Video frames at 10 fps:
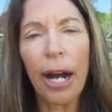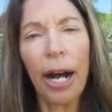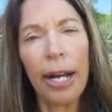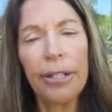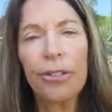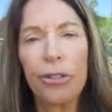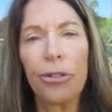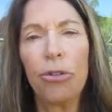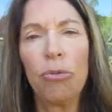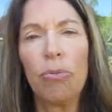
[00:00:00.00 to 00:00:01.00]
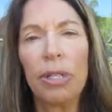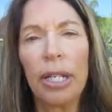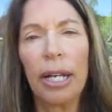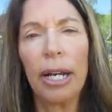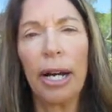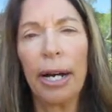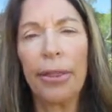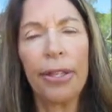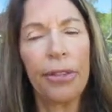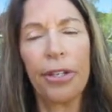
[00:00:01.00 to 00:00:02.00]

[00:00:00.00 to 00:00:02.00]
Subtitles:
I assumed that the